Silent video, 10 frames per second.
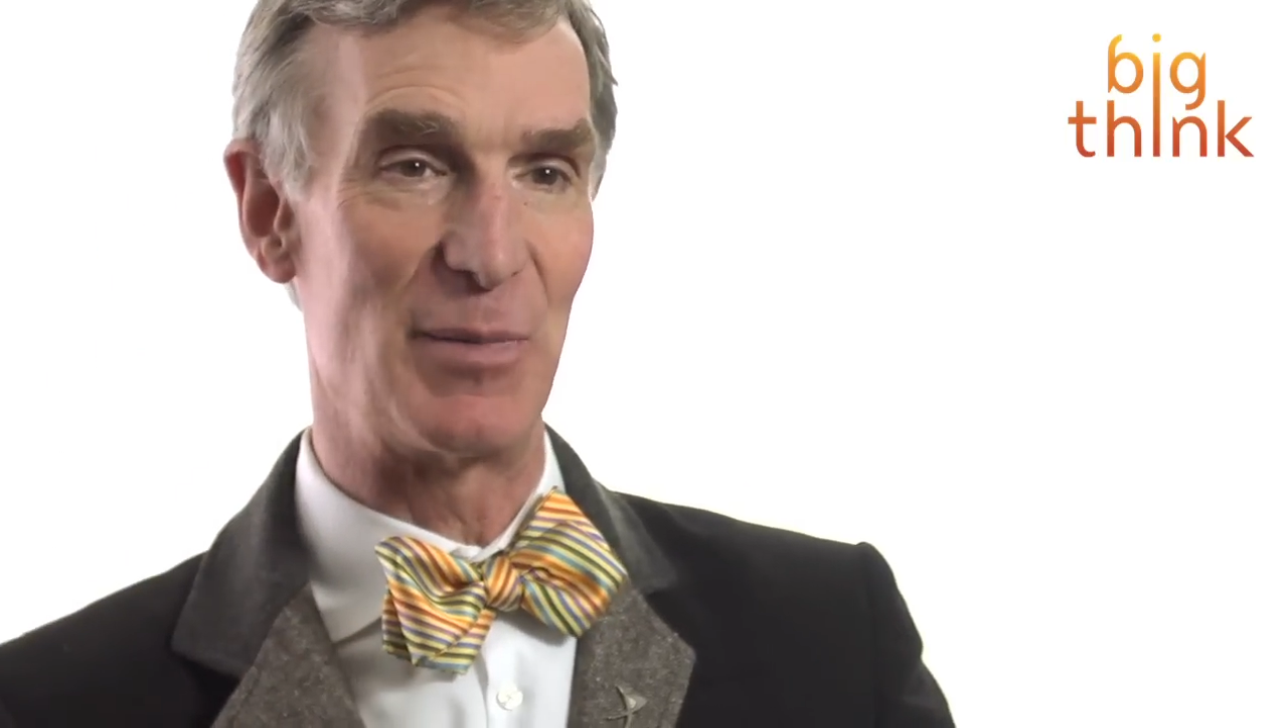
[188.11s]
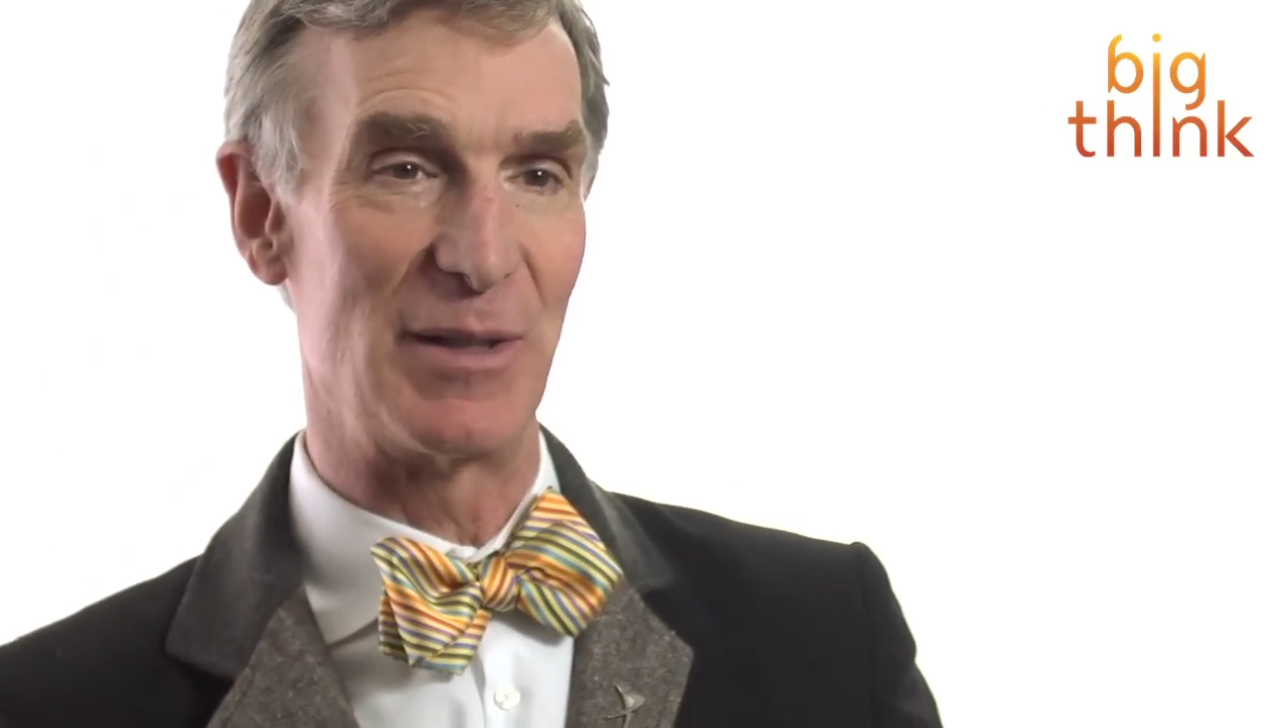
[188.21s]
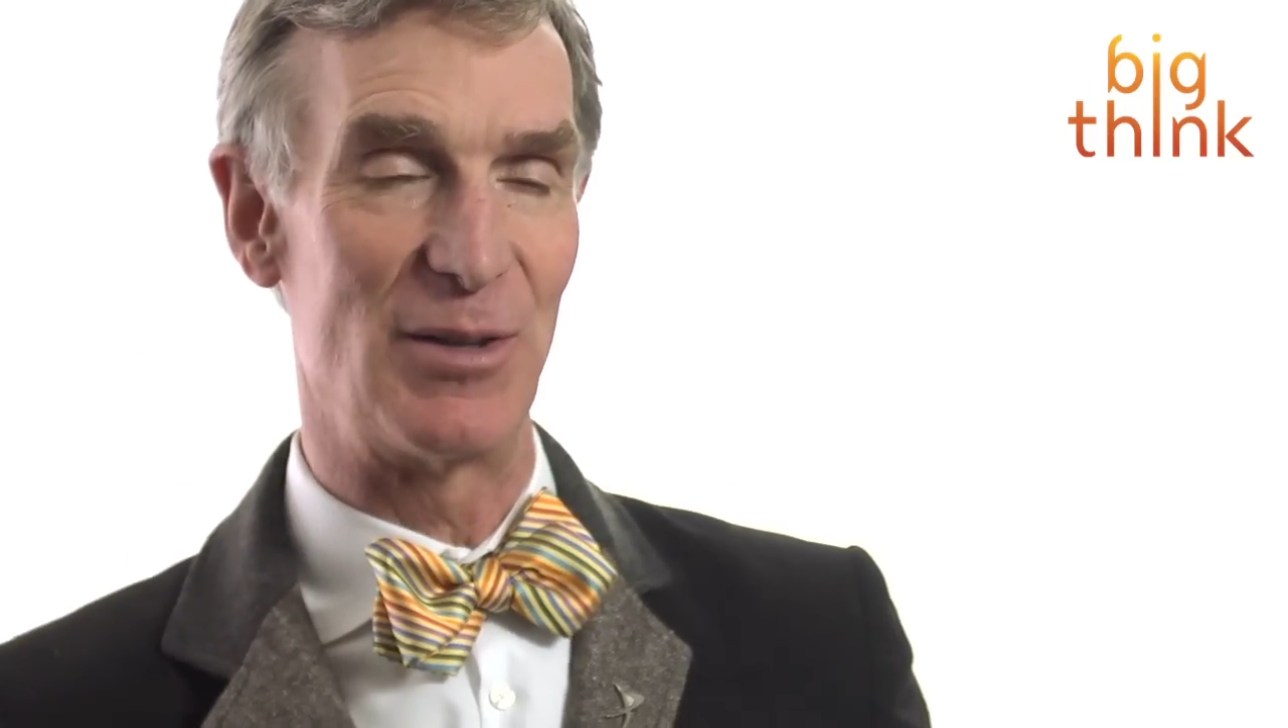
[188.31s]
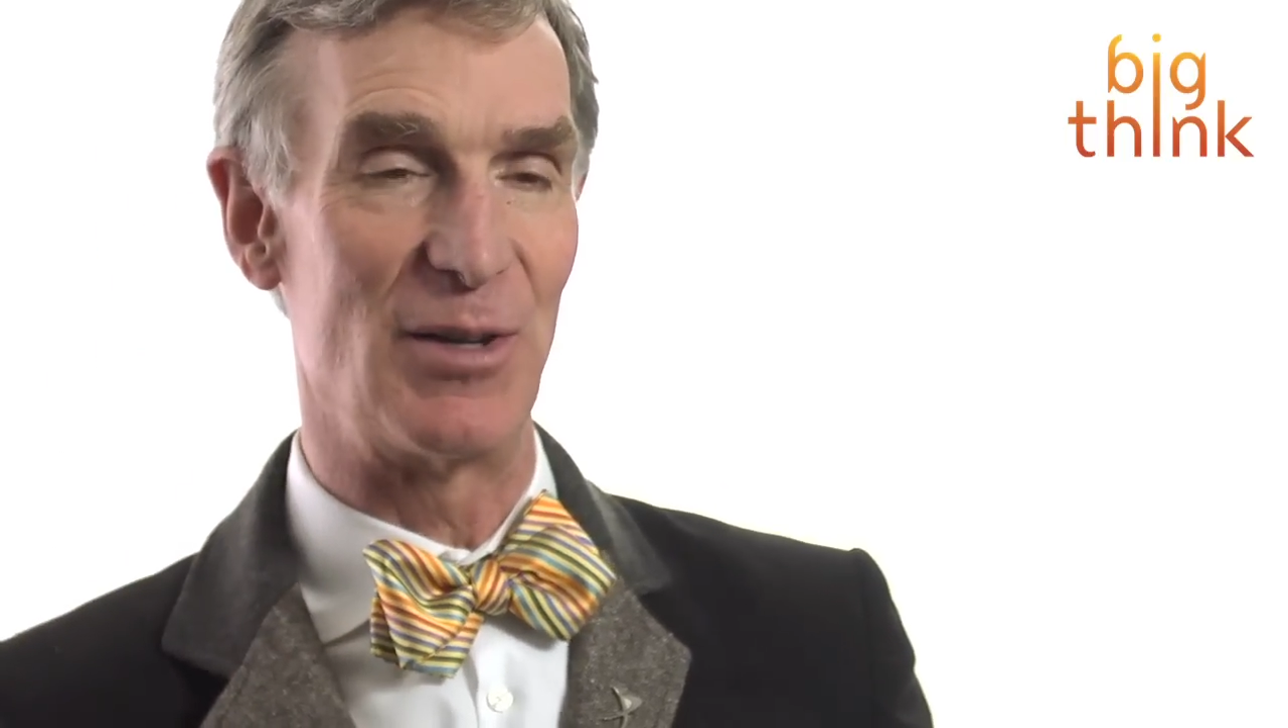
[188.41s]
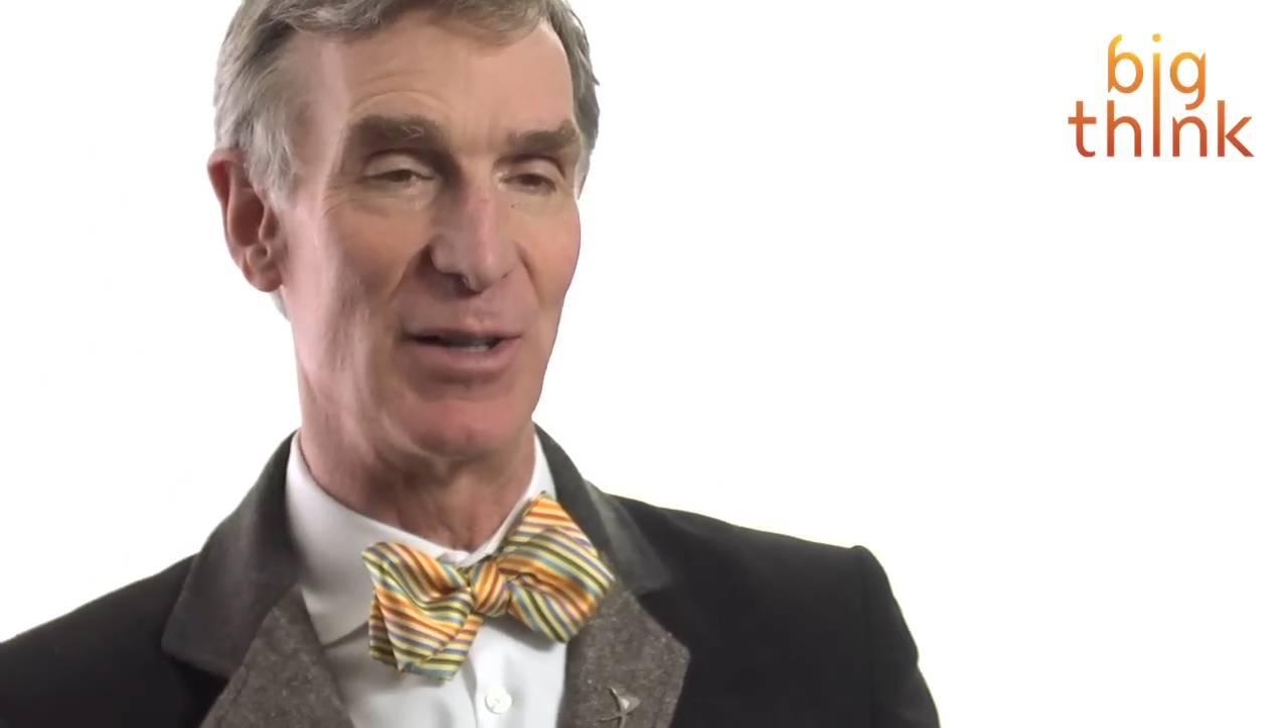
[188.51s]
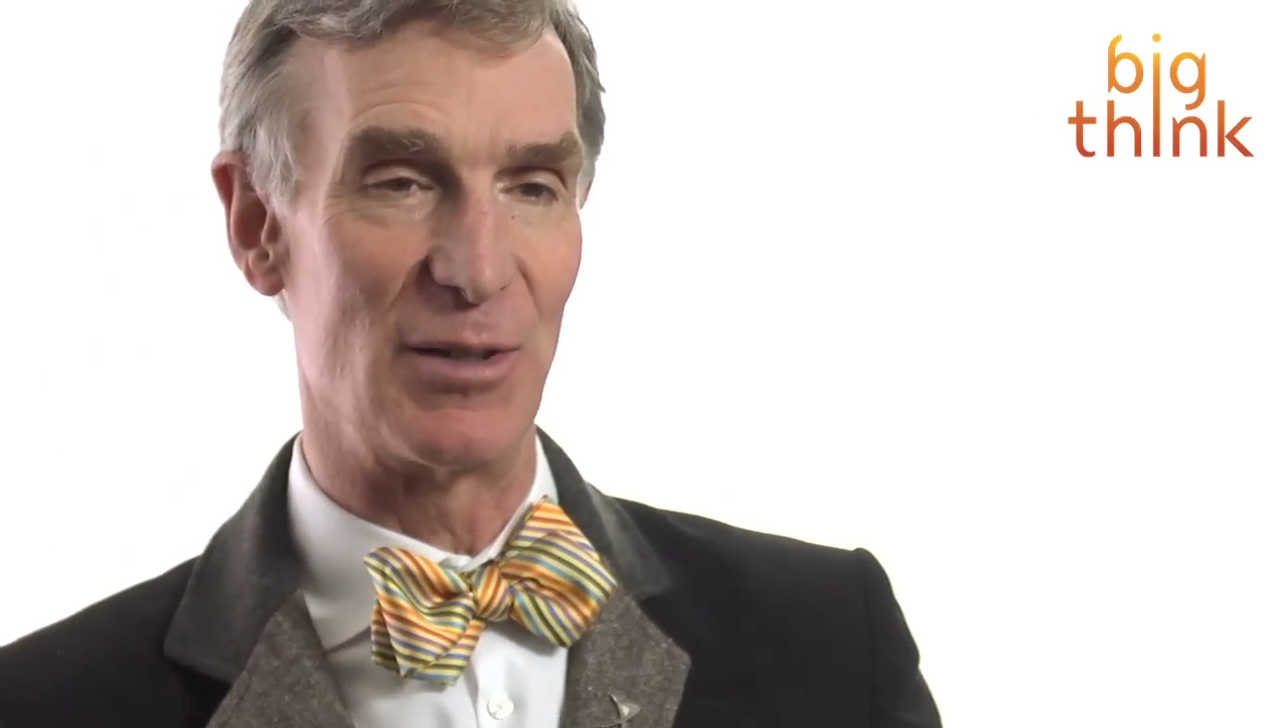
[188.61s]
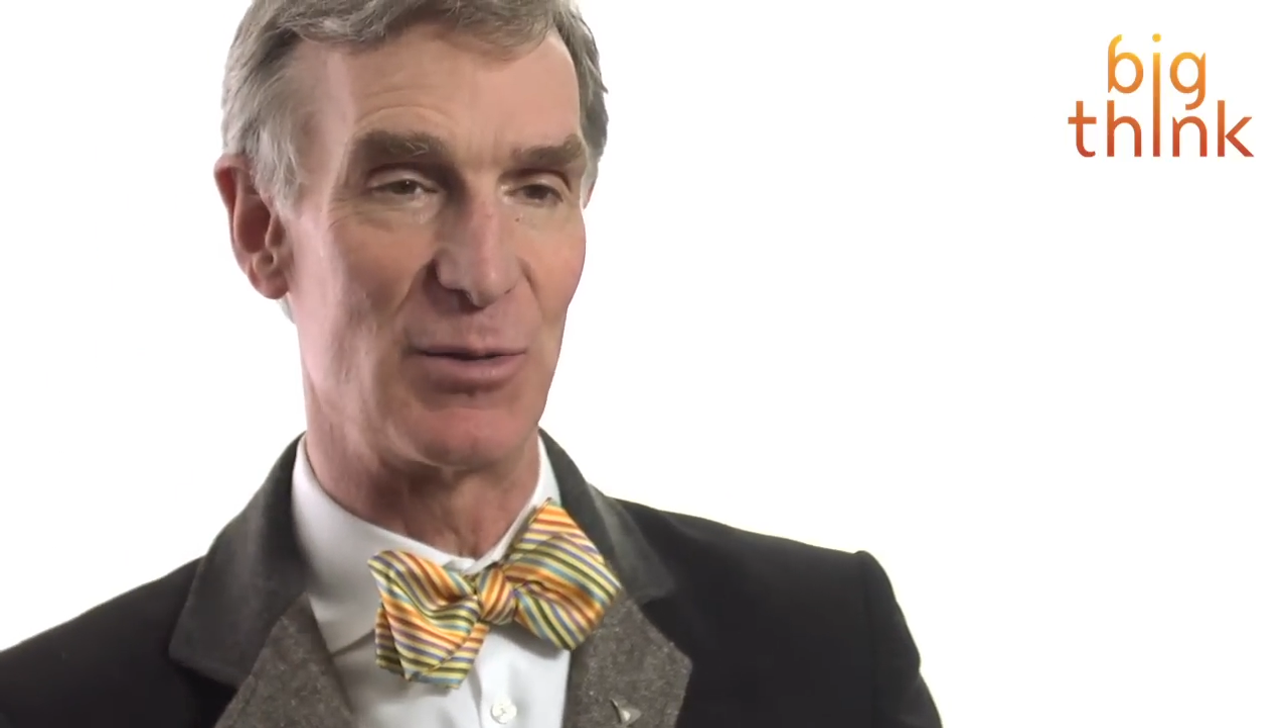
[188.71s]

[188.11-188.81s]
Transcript: to be learned.